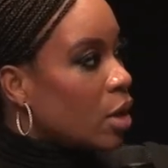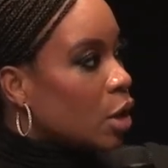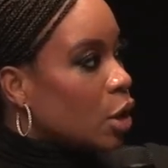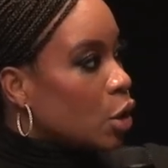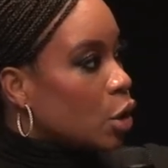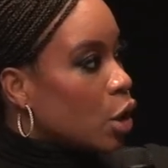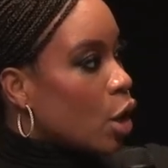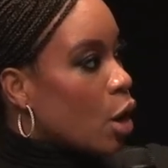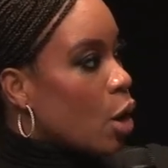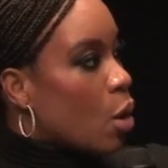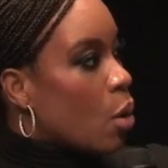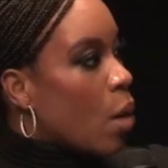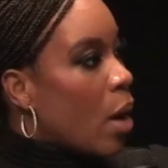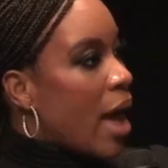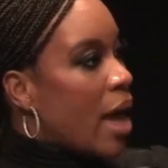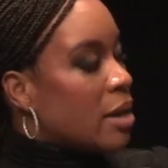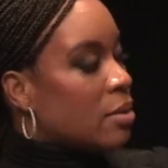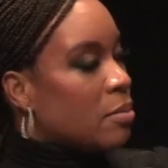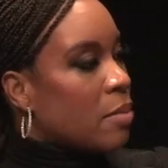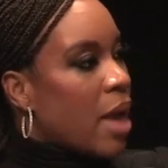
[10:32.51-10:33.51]
you know,
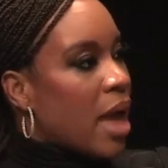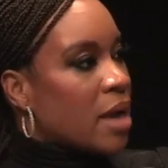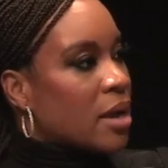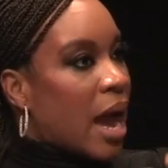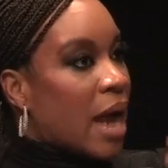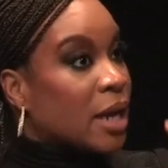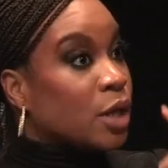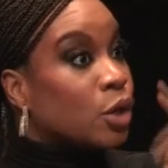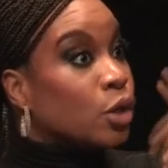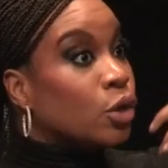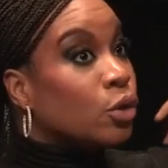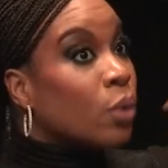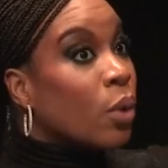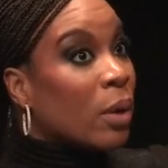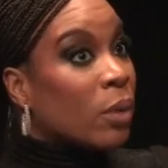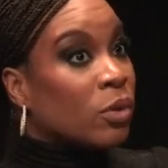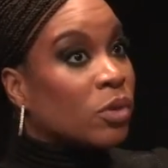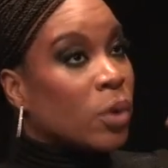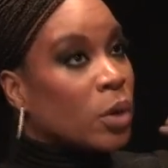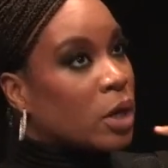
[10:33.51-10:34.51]
and, and I knew I
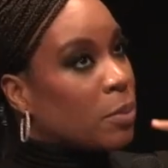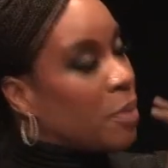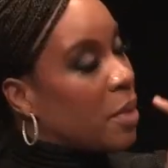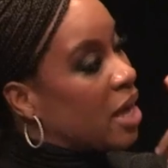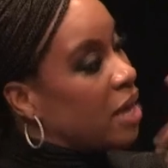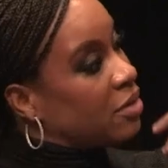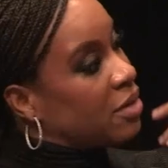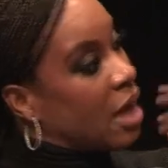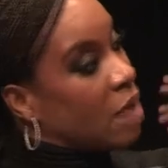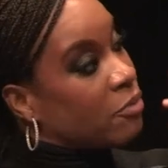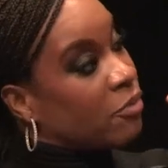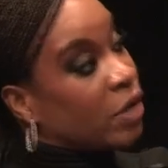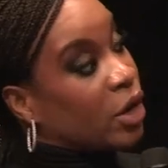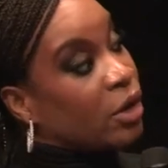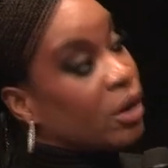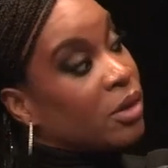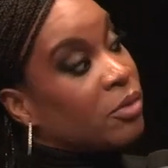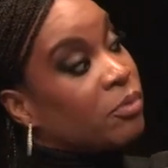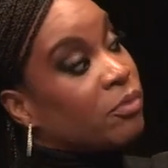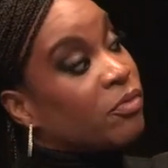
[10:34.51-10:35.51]
was going to make that
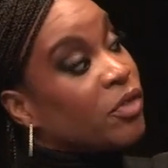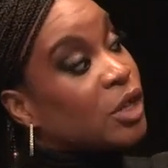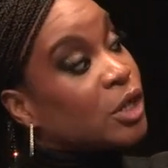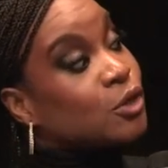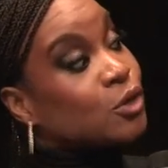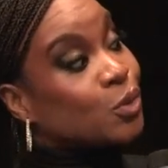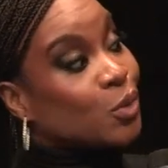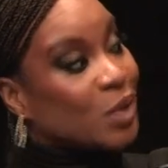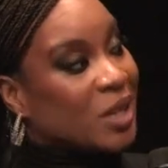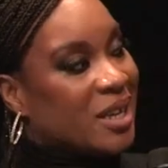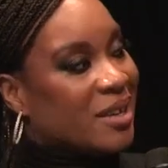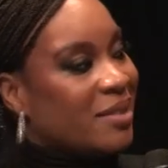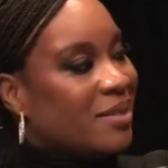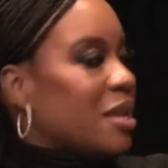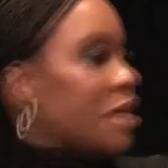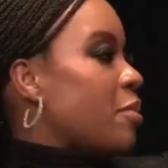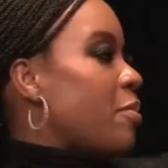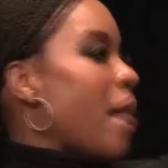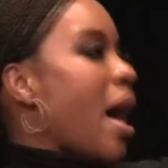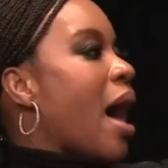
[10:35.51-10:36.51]
very visually
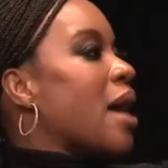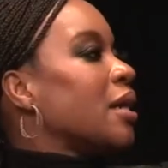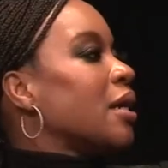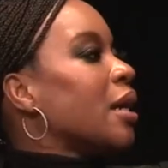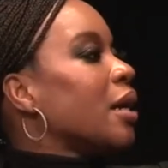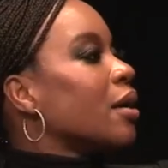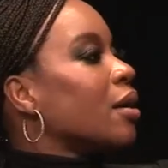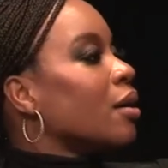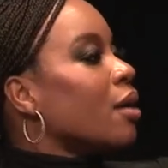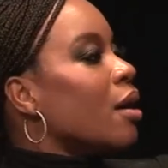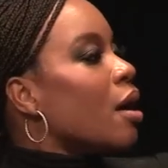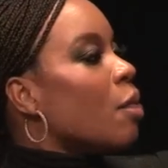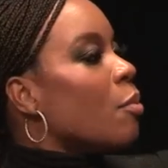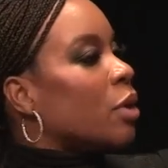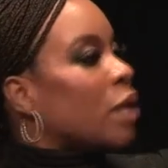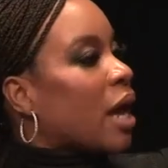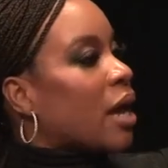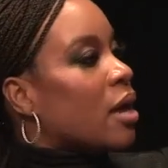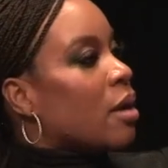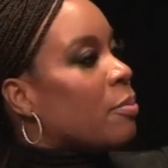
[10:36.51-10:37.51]
cinematic
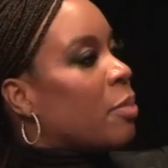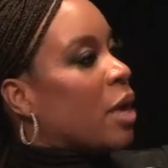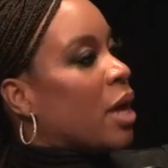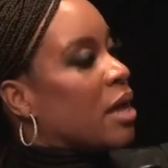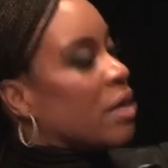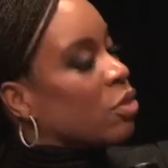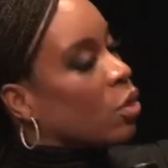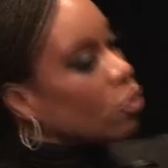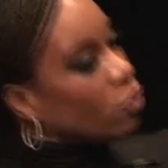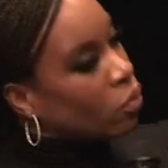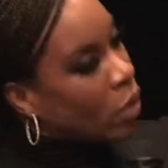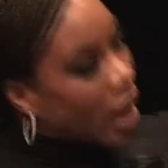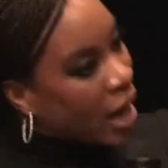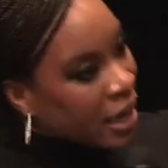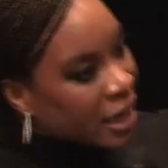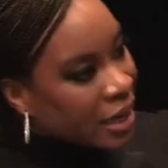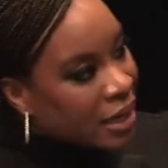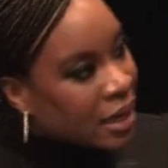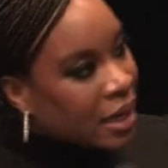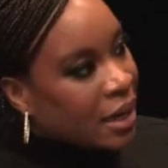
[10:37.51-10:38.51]
but I but in the
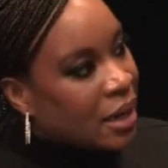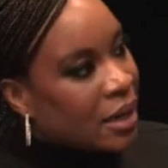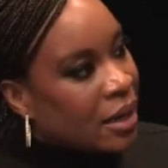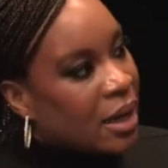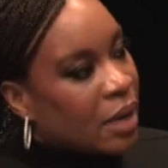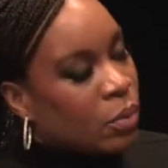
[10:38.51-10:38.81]
writing,